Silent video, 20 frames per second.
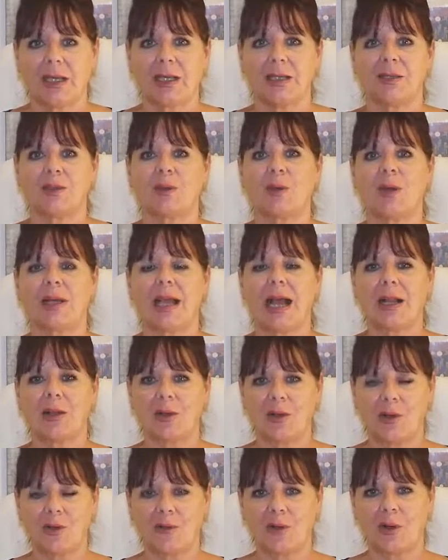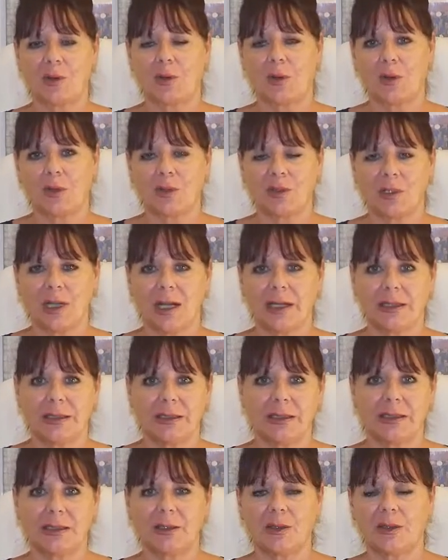So I get a lot of calls and
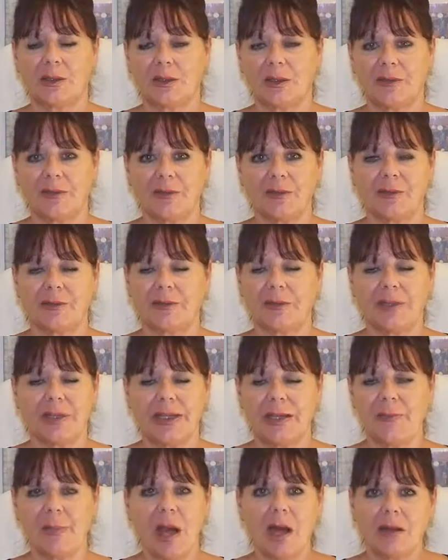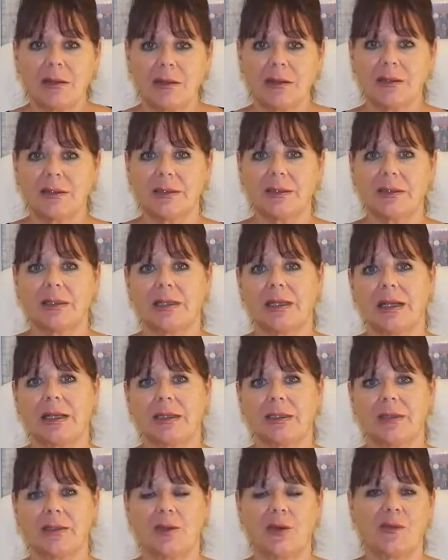a lot of emails
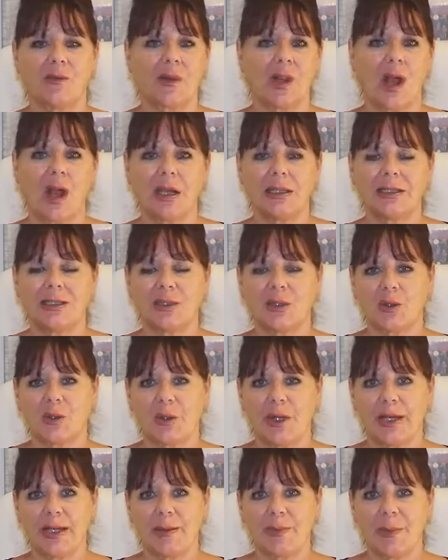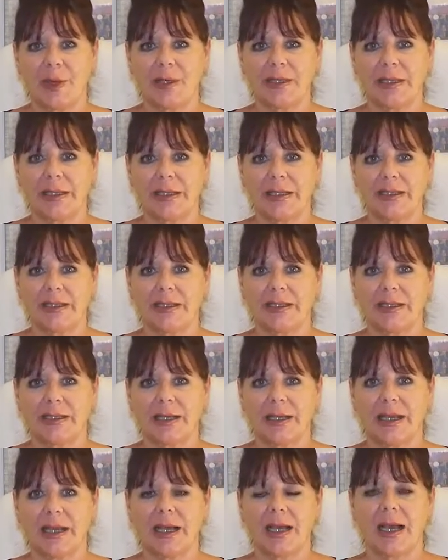and a lot of clients talking about this.
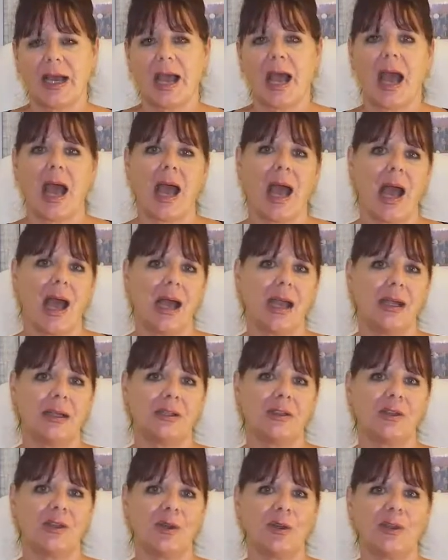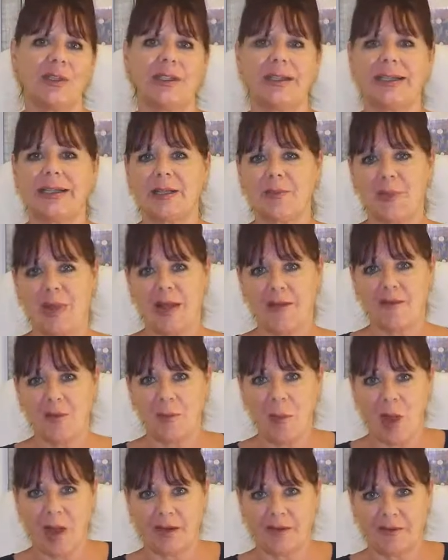And so it's a little bit of a
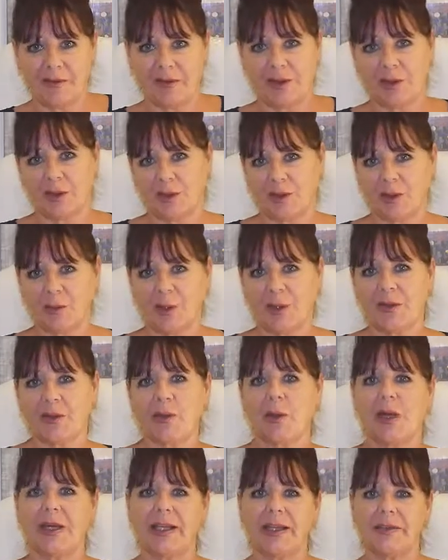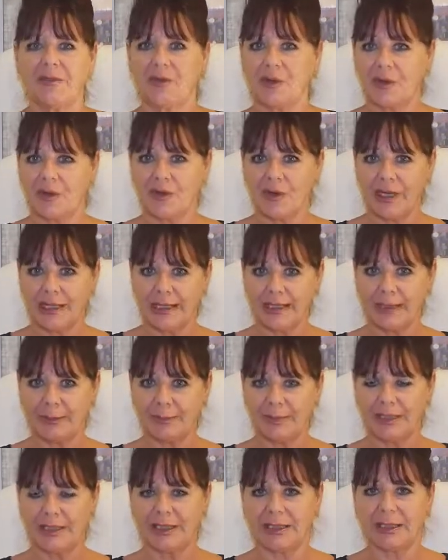minefield. So I thought I'd give you 3
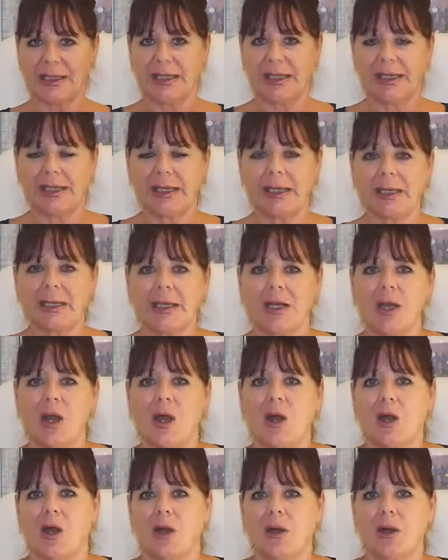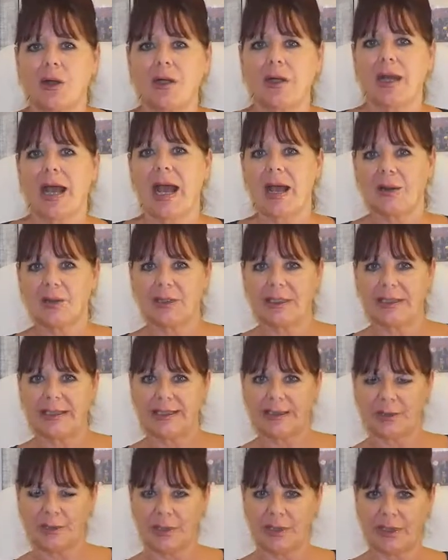tips today on how to
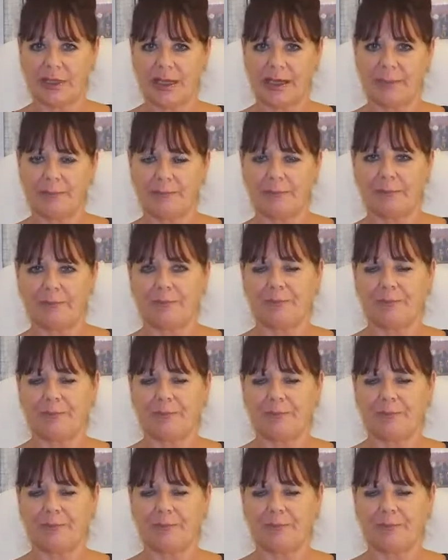deal with him.